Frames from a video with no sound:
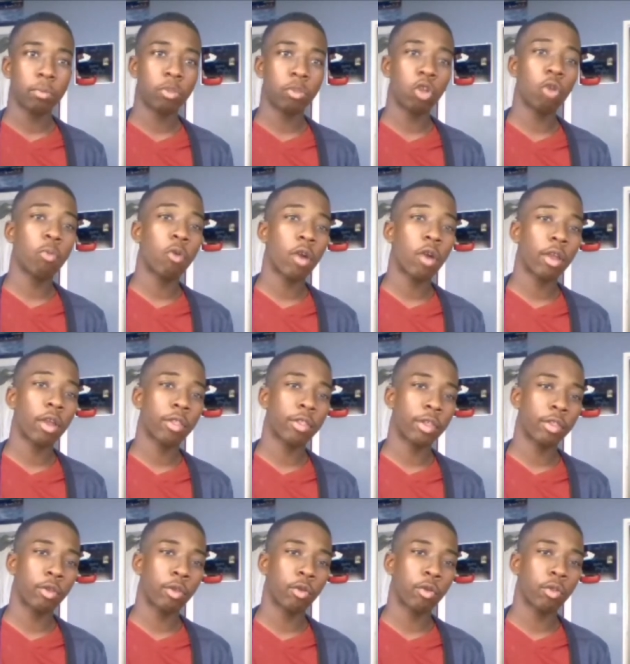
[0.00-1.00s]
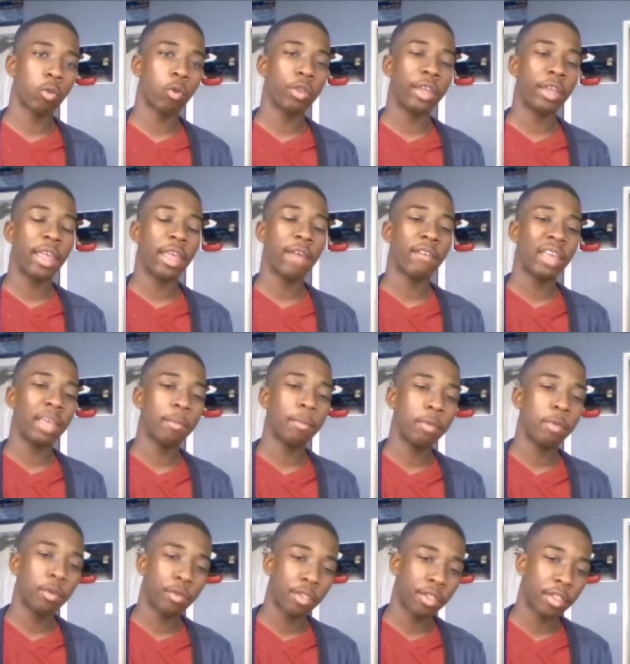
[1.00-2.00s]
their processors, well, they have
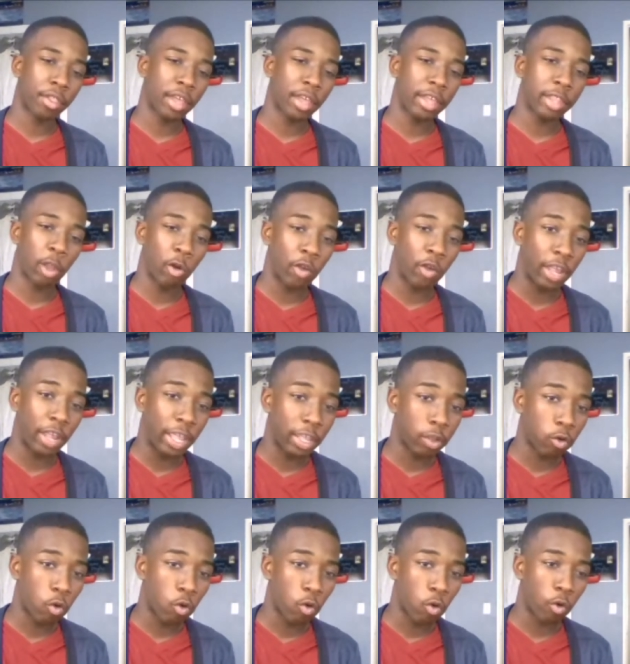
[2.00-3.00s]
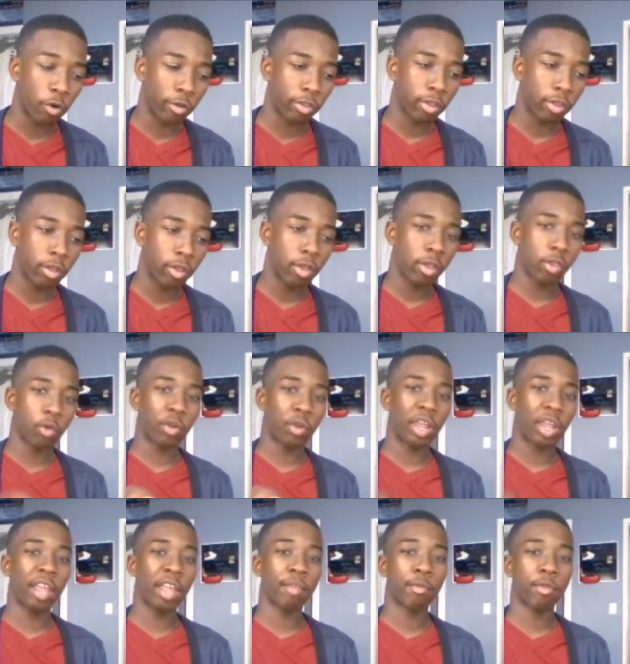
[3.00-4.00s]
APUs inside that are 8 cores. So
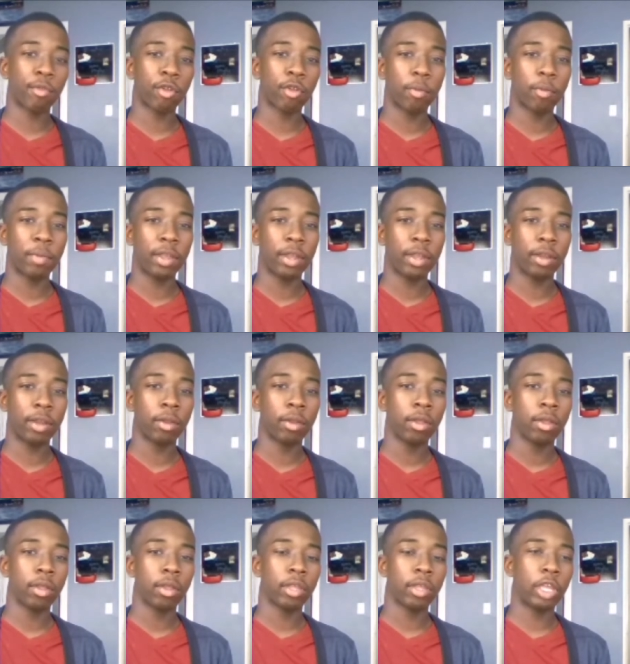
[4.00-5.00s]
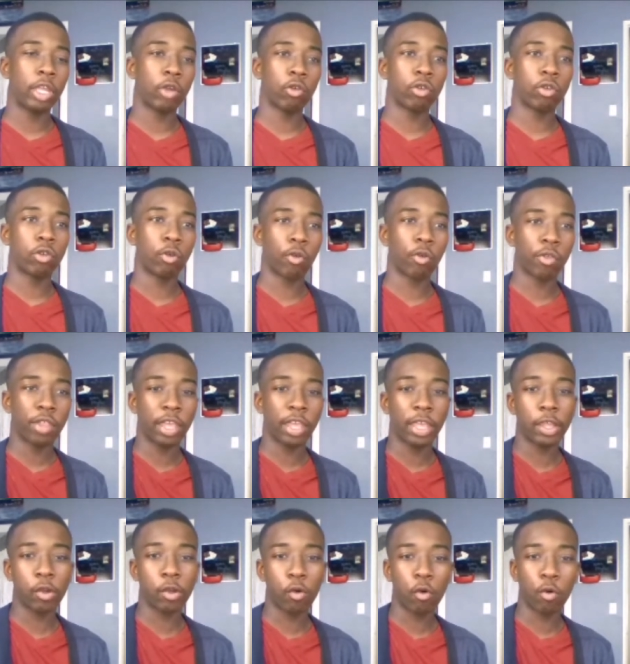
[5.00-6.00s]
games will start being geared towards
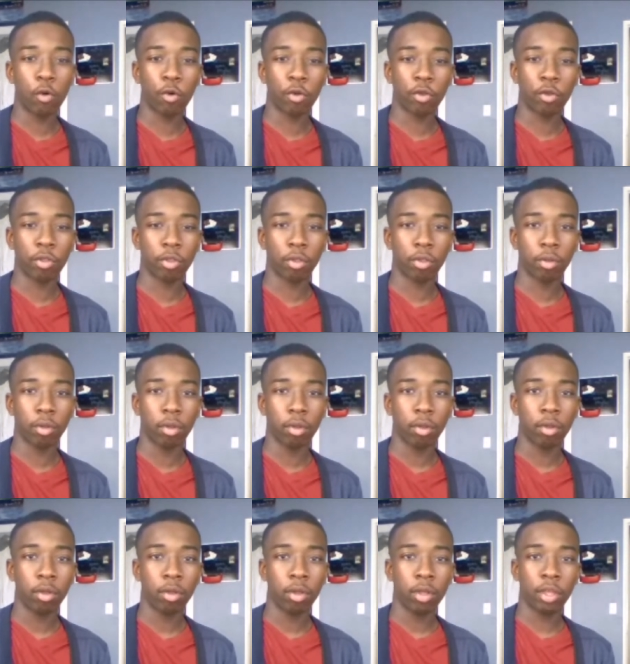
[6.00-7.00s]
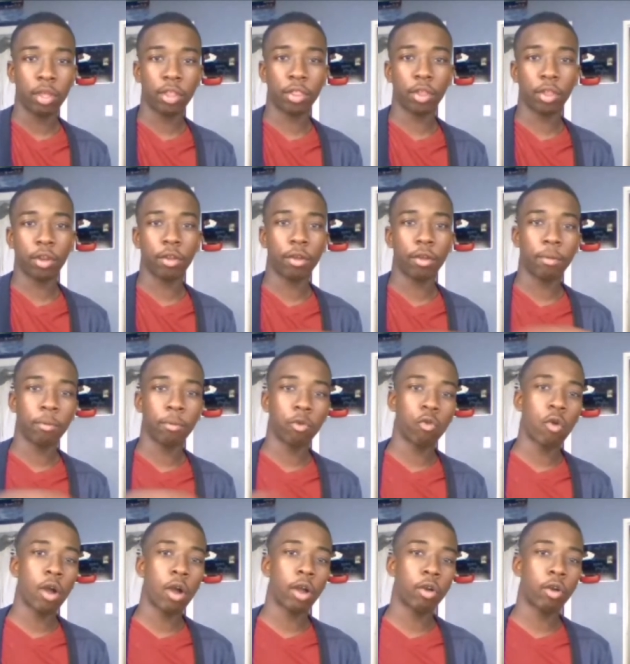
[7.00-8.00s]
8 cores instead of
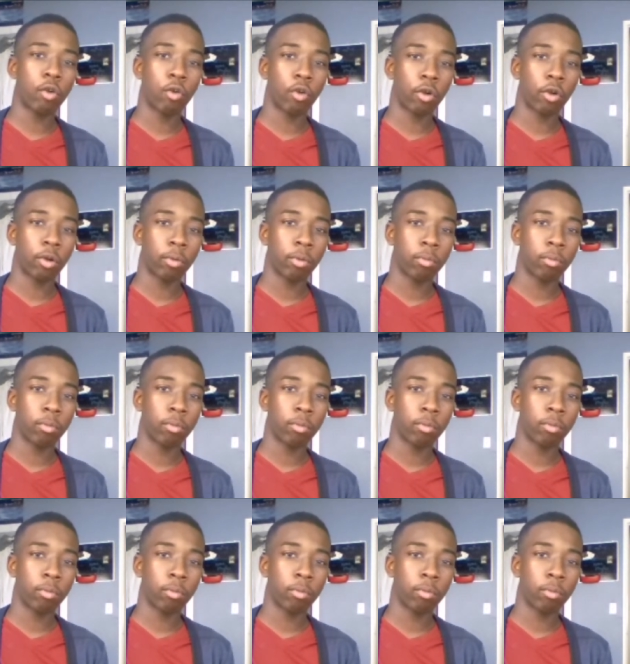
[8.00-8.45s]
quad core.